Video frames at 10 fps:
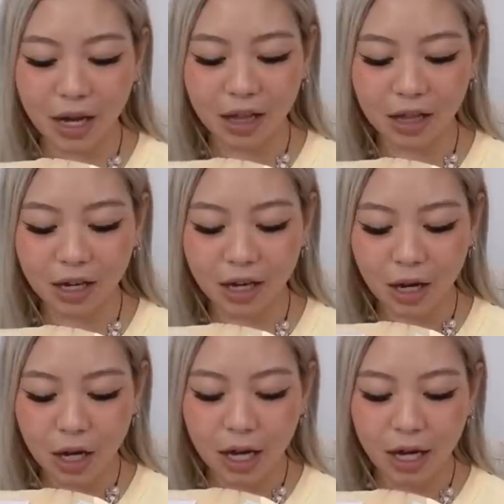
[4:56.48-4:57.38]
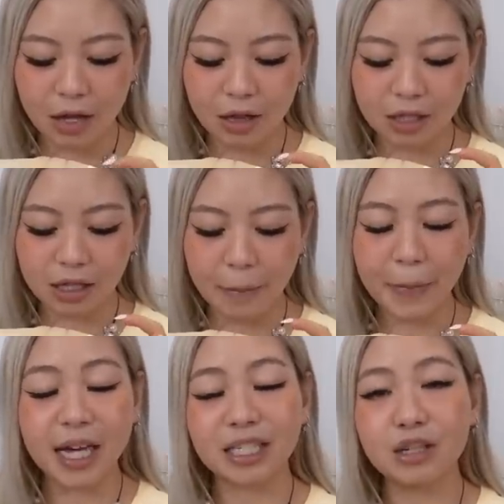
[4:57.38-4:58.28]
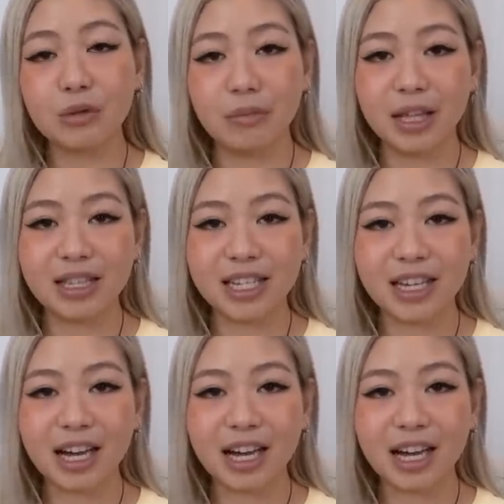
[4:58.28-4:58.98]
color in this like pastel minty